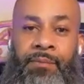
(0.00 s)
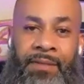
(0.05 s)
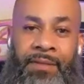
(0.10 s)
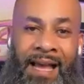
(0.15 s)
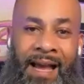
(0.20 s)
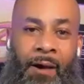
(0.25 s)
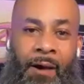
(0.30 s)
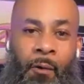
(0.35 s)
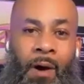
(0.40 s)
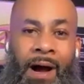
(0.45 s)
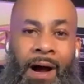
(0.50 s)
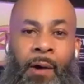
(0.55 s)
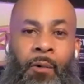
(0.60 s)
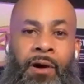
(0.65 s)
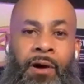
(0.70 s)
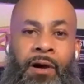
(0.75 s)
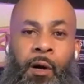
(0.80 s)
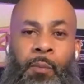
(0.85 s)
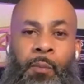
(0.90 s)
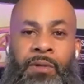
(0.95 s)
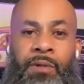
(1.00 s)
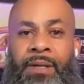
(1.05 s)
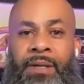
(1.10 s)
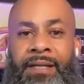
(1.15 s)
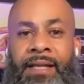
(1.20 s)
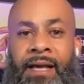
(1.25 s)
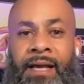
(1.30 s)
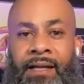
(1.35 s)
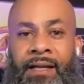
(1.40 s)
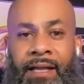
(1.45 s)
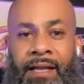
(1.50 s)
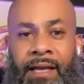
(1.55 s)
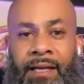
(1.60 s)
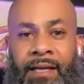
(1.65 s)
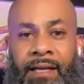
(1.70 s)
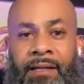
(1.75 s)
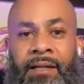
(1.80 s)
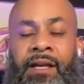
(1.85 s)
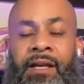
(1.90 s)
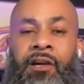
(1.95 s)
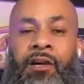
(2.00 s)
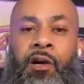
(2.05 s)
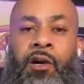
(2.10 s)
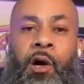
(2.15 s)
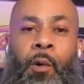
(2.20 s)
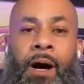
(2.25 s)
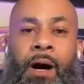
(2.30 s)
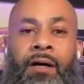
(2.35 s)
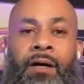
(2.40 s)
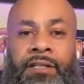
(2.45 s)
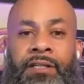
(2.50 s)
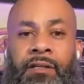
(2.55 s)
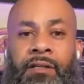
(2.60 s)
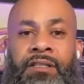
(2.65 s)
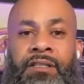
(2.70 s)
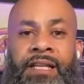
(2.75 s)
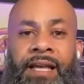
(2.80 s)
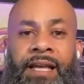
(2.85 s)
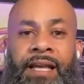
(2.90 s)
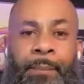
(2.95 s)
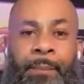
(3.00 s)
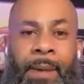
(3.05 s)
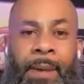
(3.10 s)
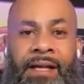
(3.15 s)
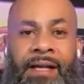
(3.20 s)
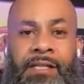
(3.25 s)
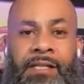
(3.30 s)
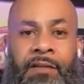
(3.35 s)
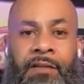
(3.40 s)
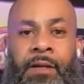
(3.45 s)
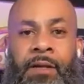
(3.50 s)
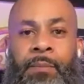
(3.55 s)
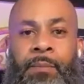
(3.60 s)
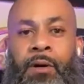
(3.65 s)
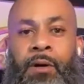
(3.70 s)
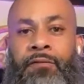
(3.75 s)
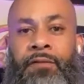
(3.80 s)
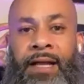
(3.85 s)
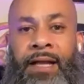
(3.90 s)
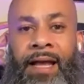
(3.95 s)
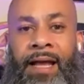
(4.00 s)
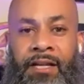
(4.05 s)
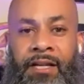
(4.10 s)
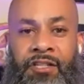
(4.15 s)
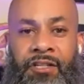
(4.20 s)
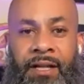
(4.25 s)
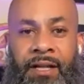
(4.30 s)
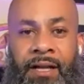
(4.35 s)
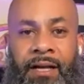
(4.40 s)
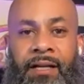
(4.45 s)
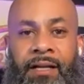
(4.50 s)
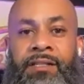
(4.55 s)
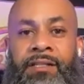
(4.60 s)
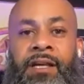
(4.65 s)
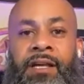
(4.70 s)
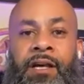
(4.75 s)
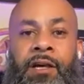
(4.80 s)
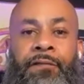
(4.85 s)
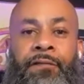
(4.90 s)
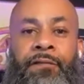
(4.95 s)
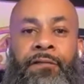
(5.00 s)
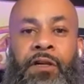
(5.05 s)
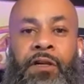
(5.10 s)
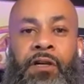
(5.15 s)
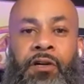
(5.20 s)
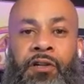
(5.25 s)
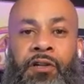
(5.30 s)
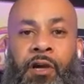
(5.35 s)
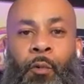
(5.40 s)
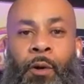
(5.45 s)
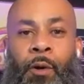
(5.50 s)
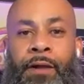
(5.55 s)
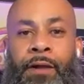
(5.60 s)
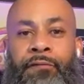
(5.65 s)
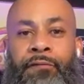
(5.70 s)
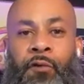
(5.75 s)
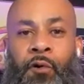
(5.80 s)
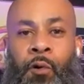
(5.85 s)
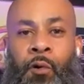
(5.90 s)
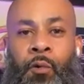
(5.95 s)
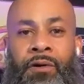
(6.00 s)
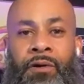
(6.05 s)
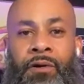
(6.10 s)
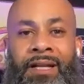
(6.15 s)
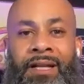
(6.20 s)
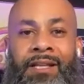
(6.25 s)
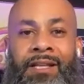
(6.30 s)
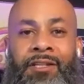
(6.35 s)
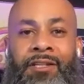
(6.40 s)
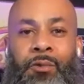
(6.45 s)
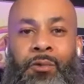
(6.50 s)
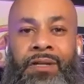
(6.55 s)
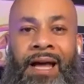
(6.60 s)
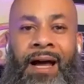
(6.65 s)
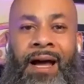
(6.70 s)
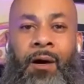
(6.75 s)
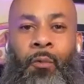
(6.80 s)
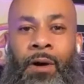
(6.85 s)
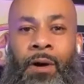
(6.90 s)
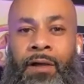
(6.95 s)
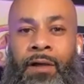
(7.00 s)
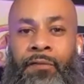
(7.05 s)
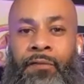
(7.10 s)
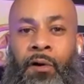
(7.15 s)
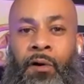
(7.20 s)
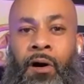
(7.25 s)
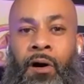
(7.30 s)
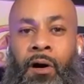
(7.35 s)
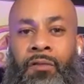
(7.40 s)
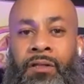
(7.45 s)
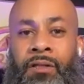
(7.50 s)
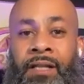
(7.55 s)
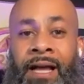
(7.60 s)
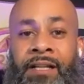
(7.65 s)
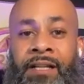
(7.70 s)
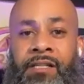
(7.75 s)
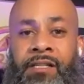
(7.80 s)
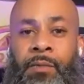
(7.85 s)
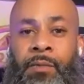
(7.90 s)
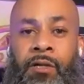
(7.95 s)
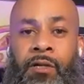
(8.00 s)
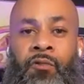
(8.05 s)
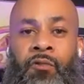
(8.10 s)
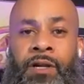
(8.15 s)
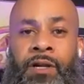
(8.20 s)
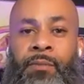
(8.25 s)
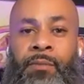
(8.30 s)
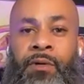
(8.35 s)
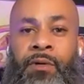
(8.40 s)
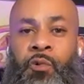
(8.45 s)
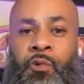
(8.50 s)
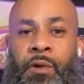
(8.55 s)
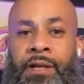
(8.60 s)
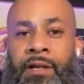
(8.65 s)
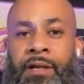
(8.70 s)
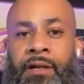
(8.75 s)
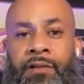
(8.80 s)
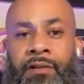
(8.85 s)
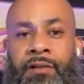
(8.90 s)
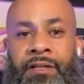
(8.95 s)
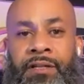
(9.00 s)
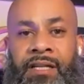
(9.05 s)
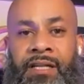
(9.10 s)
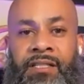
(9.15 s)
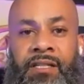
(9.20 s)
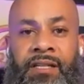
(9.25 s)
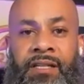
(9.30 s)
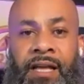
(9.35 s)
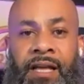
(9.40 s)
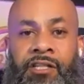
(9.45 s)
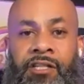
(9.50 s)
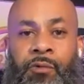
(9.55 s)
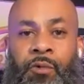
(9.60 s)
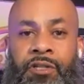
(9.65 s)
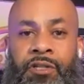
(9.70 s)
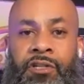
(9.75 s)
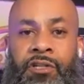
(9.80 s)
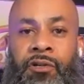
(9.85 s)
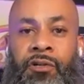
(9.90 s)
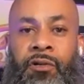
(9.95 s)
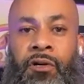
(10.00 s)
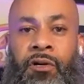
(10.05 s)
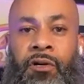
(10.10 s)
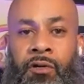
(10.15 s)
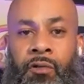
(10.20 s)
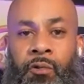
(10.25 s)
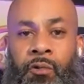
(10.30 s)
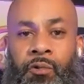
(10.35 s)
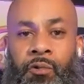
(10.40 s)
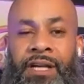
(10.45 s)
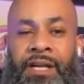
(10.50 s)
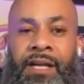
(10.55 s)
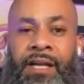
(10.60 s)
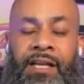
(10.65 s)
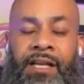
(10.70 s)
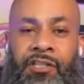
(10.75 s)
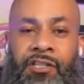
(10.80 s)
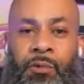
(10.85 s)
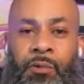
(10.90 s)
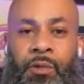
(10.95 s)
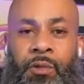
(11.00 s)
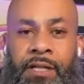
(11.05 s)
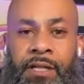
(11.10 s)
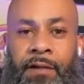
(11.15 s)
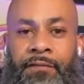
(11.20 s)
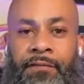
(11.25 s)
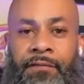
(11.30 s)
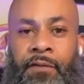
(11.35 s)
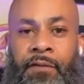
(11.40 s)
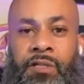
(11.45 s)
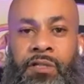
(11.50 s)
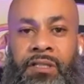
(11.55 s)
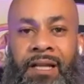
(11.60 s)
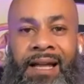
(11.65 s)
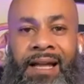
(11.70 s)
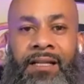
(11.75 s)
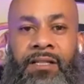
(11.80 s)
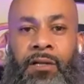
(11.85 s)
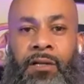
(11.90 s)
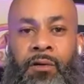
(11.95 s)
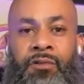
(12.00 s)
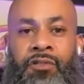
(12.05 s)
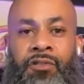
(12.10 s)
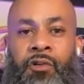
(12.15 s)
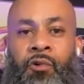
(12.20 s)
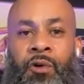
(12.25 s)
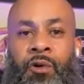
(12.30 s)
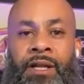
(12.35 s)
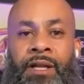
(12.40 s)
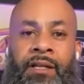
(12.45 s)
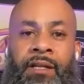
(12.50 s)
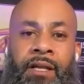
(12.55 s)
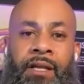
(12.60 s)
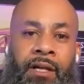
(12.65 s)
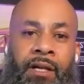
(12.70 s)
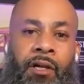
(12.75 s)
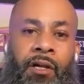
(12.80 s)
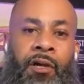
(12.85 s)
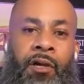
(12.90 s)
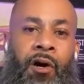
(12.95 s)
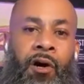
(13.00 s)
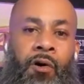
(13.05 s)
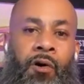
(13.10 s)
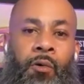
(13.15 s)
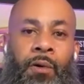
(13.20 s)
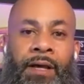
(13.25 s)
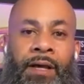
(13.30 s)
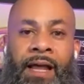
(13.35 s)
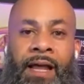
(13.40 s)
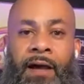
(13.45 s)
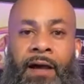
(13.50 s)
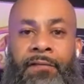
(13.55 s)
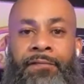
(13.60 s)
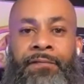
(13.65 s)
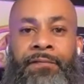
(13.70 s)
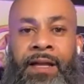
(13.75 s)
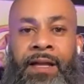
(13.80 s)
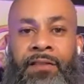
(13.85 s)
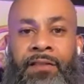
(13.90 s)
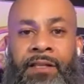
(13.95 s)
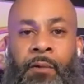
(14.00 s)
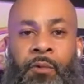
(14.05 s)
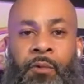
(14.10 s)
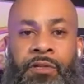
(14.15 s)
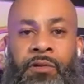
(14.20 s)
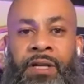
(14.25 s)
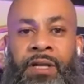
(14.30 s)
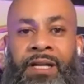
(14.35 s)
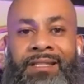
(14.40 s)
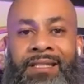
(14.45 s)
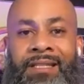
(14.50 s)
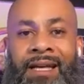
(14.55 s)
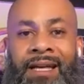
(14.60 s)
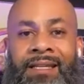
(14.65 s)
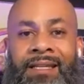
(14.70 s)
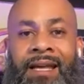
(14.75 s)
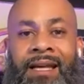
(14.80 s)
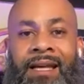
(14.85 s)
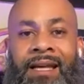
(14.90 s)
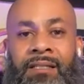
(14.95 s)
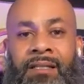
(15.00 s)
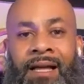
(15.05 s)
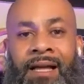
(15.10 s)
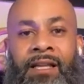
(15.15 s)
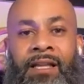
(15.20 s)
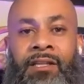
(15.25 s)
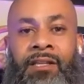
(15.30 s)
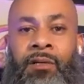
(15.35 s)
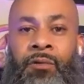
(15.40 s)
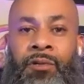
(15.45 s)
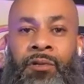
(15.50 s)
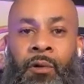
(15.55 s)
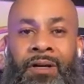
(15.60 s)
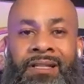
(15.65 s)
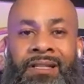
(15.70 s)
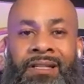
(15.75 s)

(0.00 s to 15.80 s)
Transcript: That why will help you be dedicated. Go out there, take massive imperfect action, guys. Fail your way forward. Do not wait for all the lights to be green between here and your destination, which is your goals. As soon as that first light turns green, go and have faith that when you get to that next light, you'll know